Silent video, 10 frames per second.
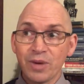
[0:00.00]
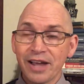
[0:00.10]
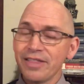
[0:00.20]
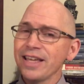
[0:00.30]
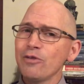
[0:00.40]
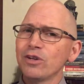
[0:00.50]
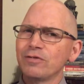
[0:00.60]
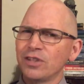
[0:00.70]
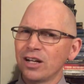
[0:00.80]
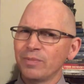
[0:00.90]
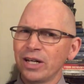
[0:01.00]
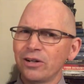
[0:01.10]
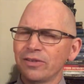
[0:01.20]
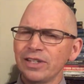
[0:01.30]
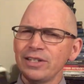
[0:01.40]
I think it would have done
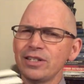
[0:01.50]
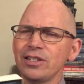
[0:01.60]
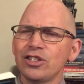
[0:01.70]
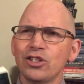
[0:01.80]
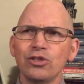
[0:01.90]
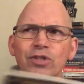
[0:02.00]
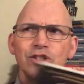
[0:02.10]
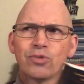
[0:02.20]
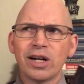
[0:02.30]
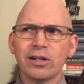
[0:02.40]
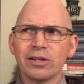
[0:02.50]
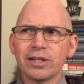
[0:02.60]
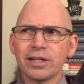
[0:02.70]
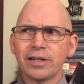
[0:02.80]
better. These didn't do as well